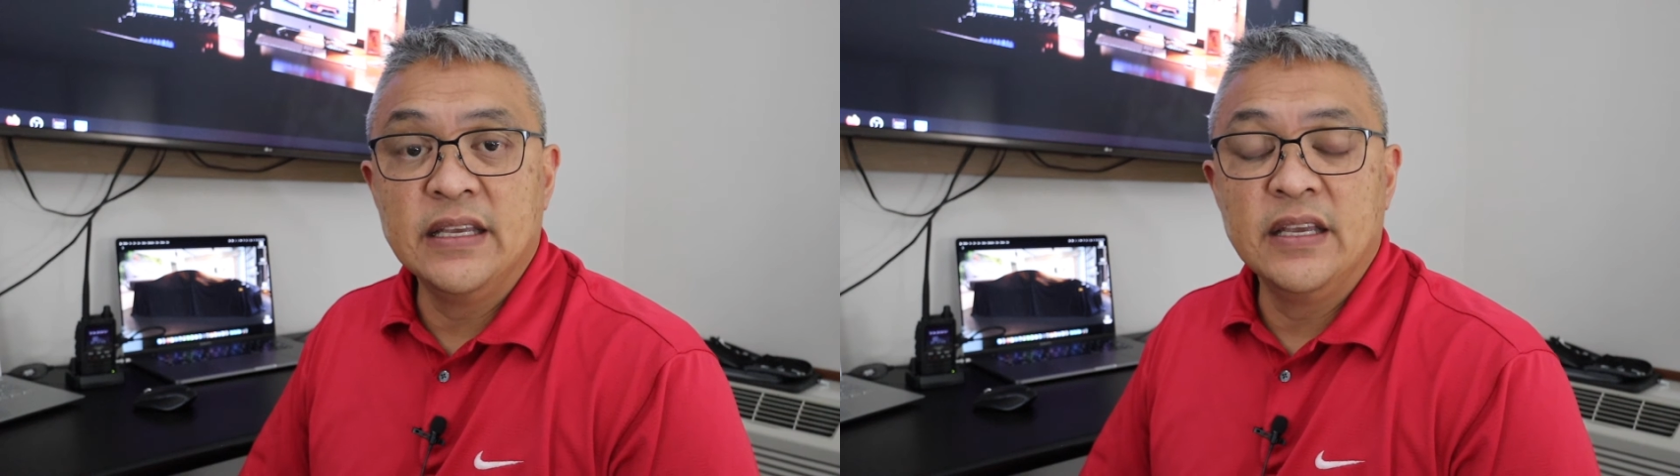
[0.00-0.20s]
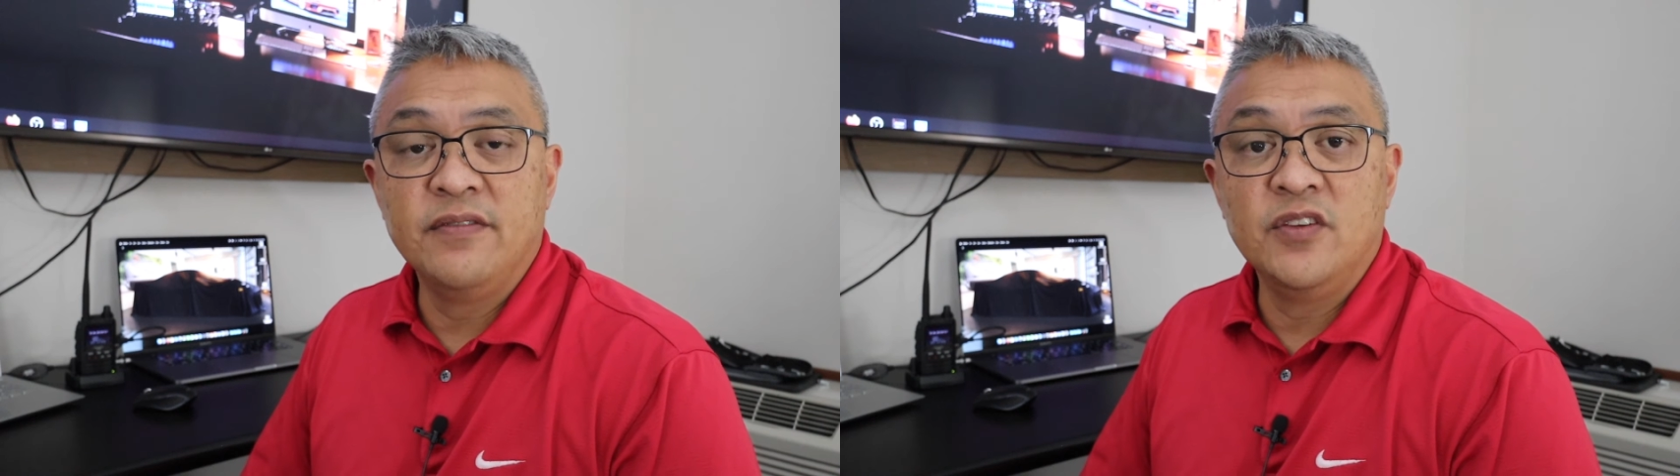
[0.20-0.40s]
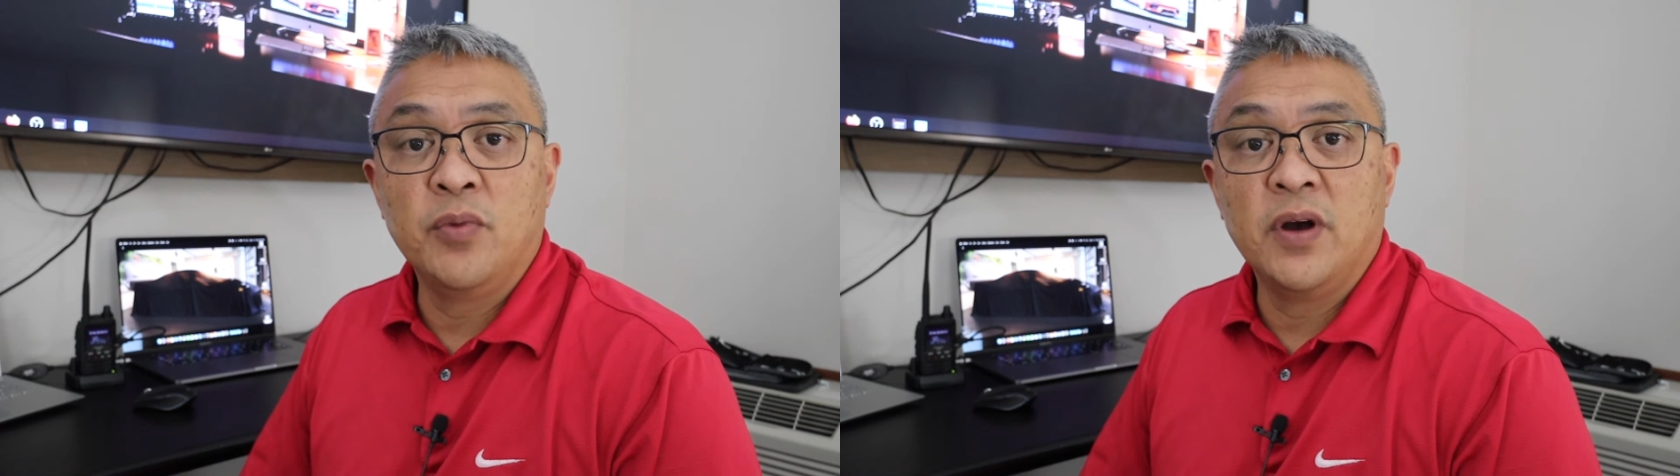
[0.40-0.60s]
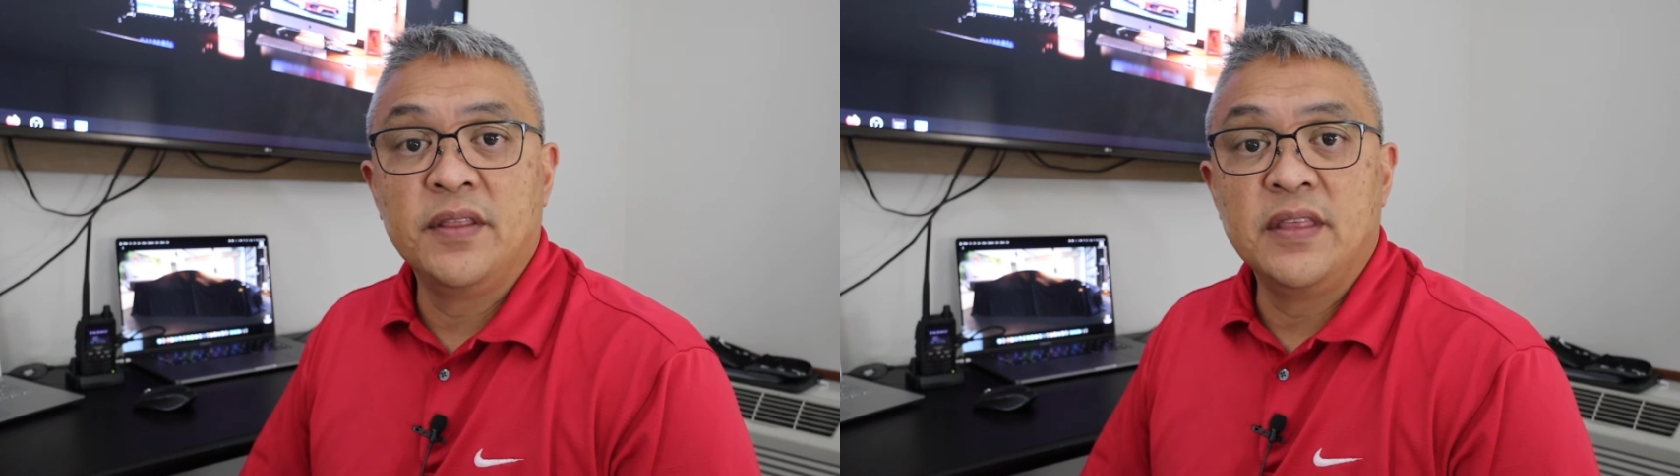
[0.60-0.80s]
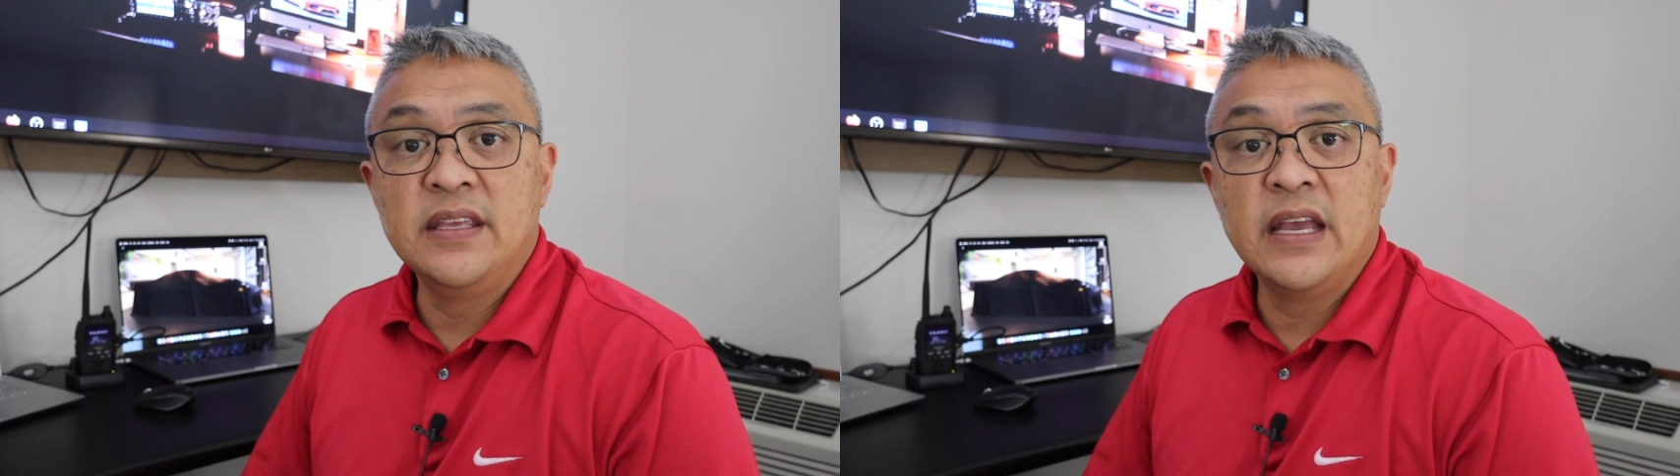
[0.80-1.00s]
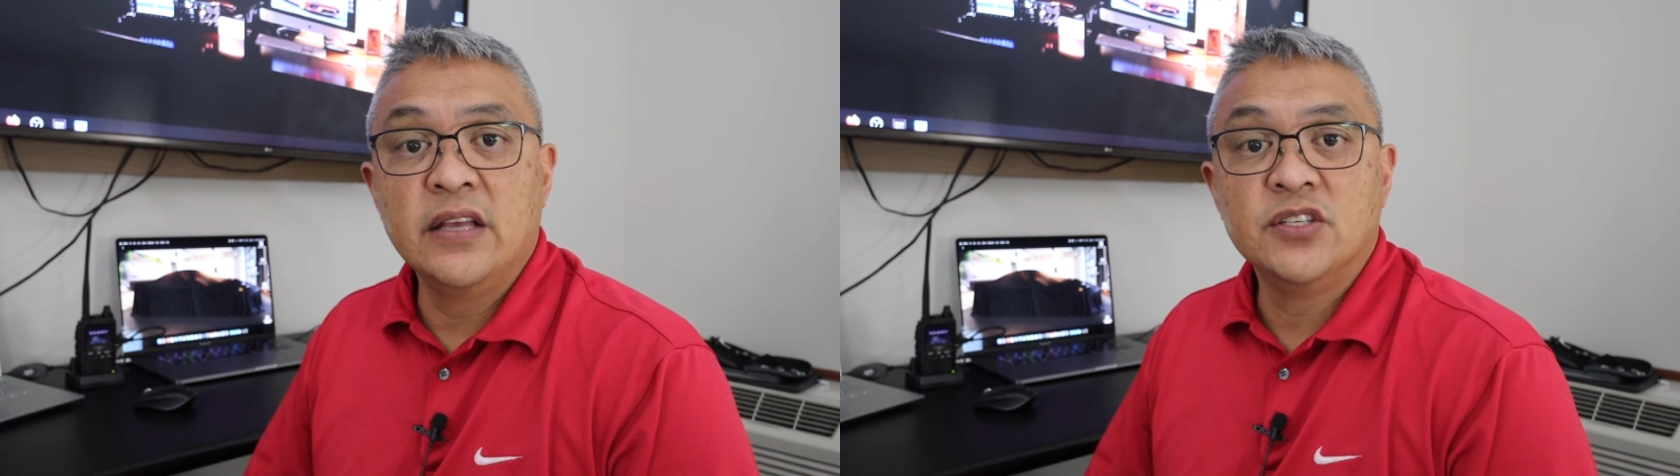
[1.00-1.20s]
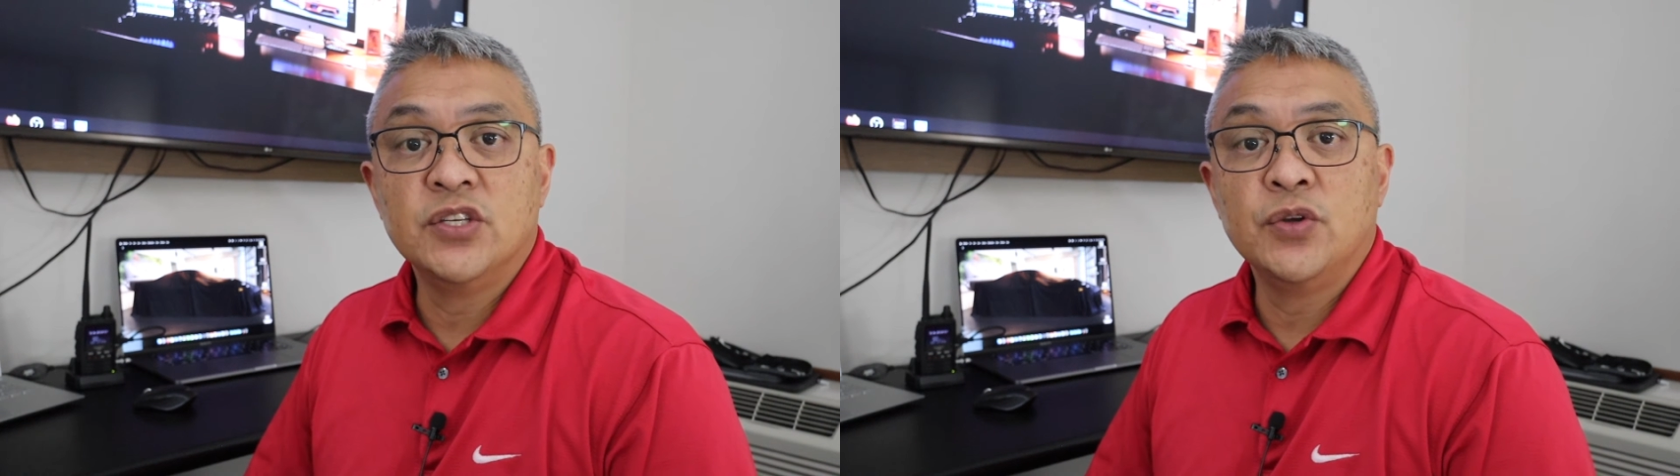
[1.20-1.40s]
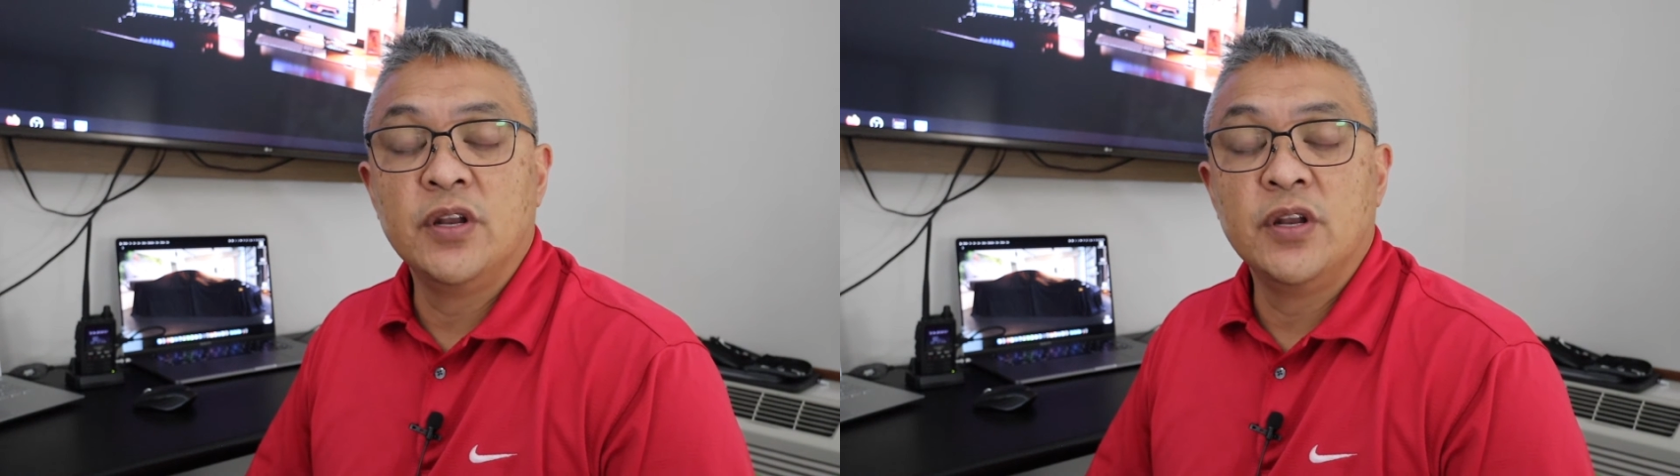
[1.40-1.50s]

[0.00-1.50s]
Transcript: If you bought the Yaesu